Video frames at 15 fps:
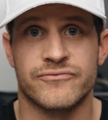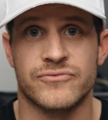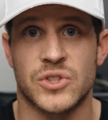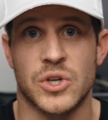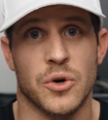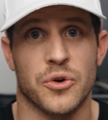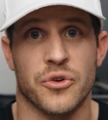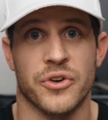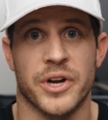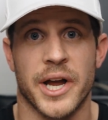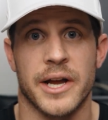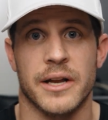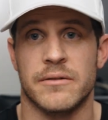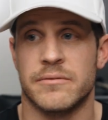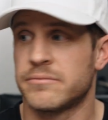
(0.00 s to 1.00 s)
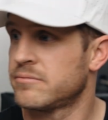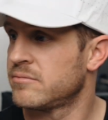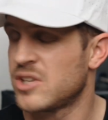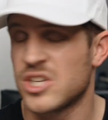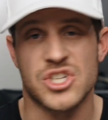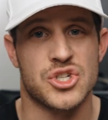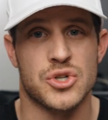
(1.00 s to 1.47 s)
Go create,
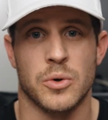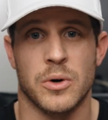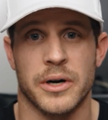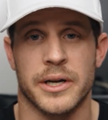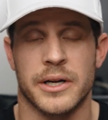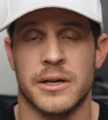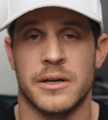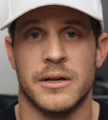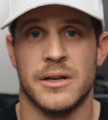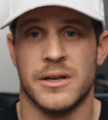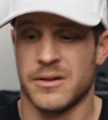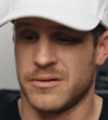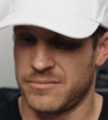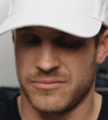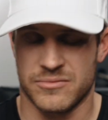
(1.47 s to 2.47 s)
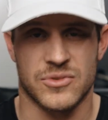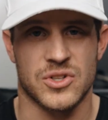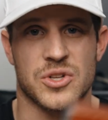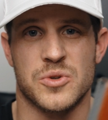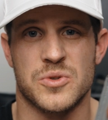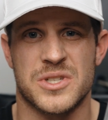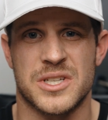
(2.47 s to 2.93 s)
enjoy,
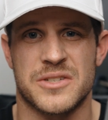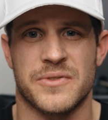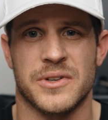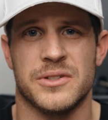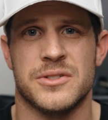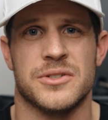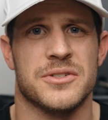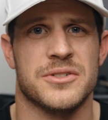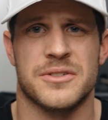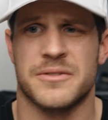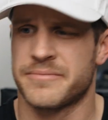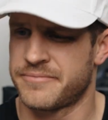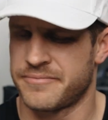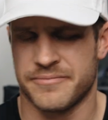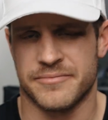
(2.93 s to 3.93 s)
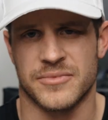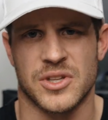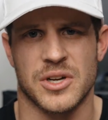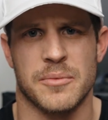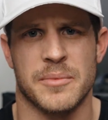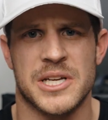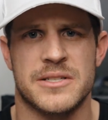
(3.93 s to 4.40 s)
use these filters.
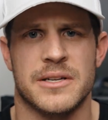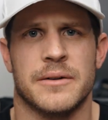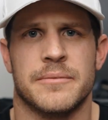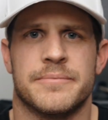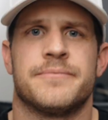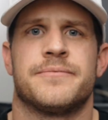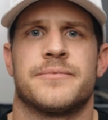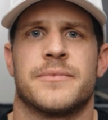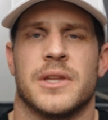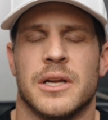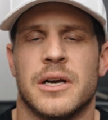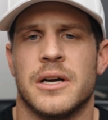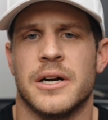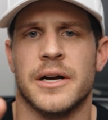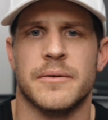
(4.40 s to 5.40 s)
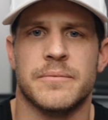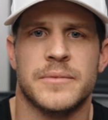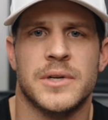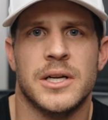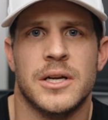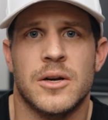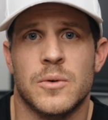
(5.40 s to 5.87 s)
They're amazing. All right,
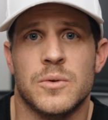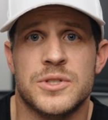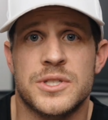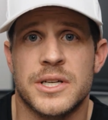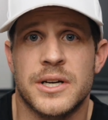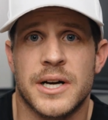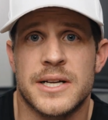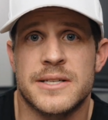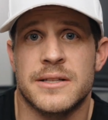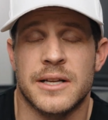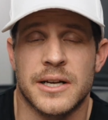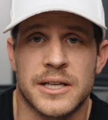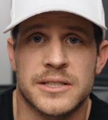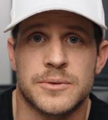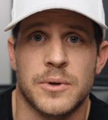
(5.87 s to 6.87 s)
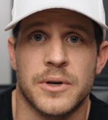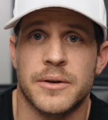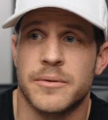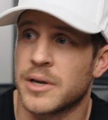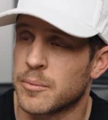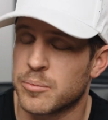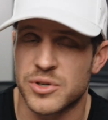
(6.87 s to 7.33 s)
we'll see you guys in the next one.
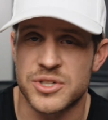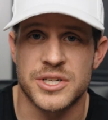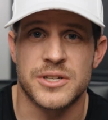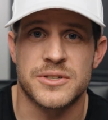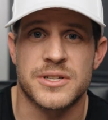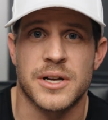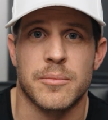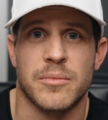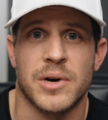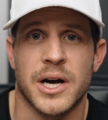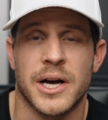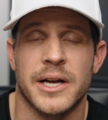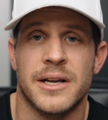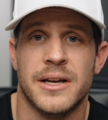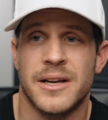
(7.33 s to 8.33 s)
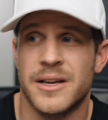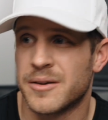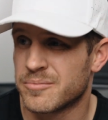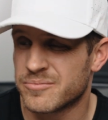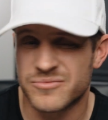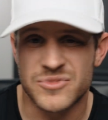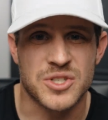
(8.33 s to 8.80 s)
Appreciate you stopping by.
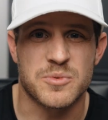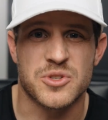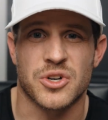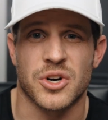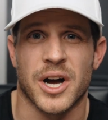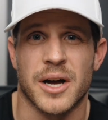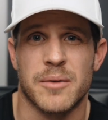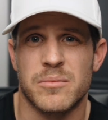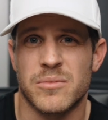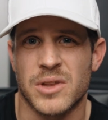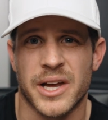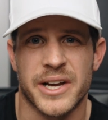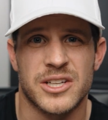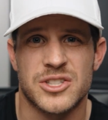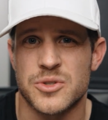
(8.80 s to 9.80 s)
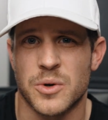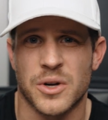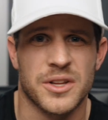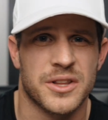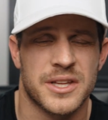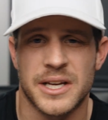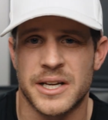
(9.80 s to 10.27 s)
Subscribe, like, do
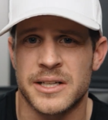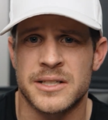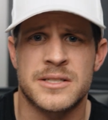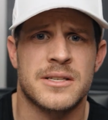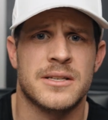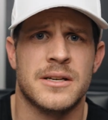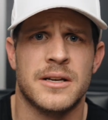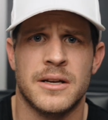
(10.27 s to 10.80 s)
all the things.